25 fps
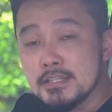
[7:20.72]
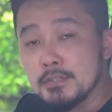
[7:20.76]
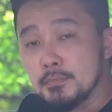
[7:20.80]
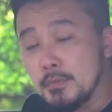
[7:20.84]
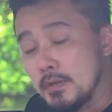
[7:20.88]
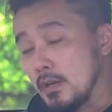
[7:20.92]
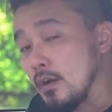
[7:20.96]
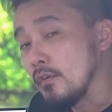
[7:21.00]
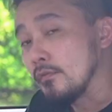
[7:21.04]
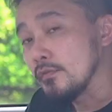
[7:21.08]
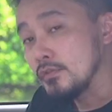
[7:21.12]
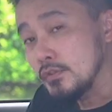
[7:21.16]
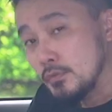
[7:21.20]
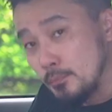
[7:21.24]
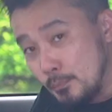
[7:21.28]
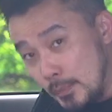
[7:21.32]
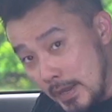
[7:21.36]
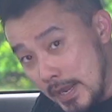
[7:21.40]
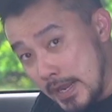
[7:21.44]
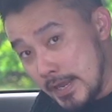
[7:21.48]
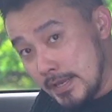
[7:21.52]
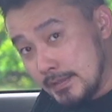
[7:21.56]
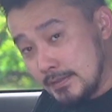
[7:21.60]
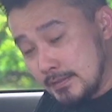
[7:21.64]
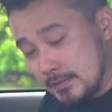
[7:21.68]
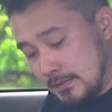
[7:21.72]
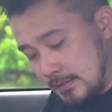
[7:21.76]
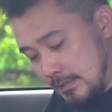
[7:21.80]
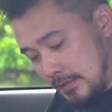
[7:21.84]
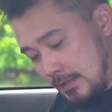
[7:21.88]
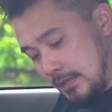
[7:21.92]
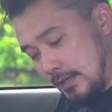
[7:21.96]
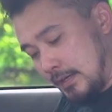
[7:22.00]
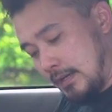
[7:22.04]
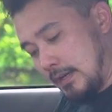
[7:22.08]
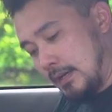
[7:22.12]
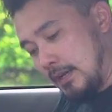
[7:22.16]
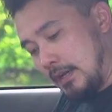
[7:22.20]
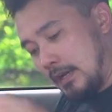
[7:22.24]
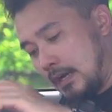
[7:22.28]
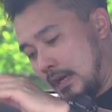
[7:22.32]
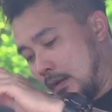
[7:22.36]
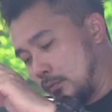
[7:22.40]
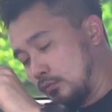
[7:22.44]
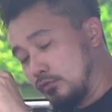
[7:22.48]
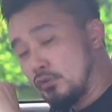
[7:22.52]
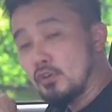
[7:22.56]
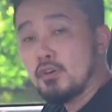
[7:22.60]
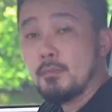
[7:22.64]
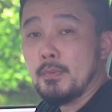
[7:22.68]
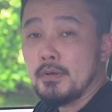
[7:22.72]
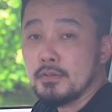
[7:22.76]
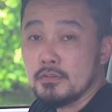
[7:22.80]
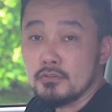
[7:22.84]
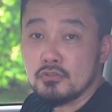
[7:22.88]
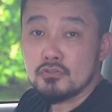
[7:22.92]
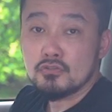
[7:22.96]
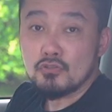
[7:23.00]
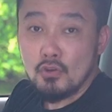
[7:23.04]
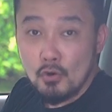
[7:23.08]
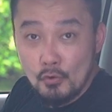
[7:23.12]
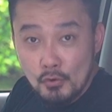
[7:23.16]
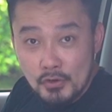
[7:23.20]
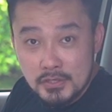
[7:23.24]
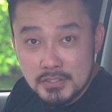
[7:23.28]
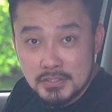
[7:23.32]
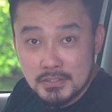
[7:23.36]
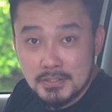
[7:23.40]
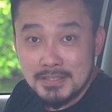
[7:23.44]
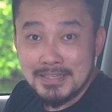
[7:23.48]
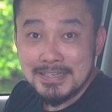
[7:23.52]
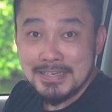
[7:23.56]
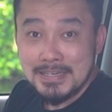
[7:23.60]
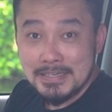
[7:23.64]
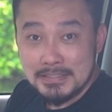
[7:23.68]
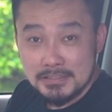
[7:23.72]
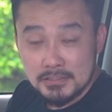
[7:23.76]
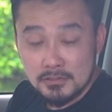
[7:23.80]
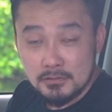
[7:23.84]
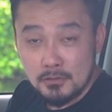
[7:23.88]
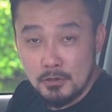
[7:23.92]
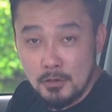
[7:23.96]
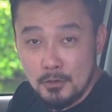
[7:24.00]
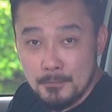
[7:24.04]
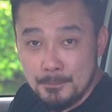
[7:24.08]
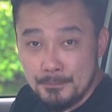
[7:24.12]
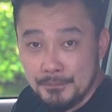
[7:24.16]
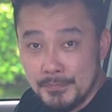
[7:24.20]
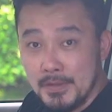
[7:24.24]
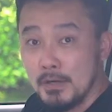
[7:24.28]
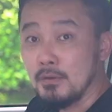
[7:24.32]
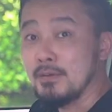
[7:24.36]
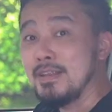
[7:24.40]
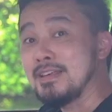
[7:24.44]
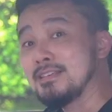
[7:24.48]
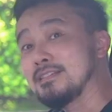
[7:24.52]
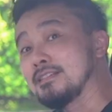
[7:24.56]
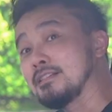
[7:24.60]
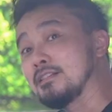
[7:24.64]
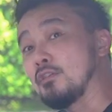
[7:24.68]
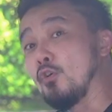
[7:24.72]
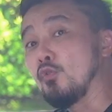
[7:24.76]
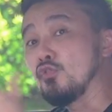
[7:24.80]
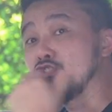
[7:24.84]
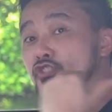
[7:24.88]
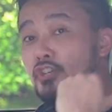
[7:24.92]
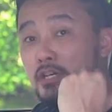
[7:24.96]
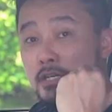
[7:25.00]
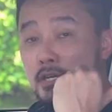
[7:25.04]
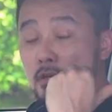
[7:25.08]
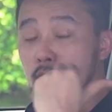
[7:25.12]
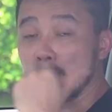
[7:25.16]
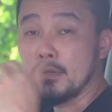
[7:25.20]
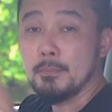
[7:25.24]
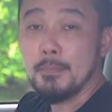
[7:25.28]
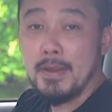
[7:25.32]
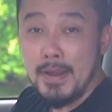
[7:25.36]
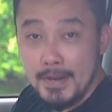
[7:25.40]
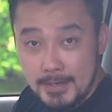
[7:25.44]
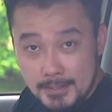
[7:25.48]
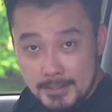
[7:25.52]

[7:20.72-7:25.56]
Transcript: Speaking of space, I will talk about the storage later on. Now let's go check out the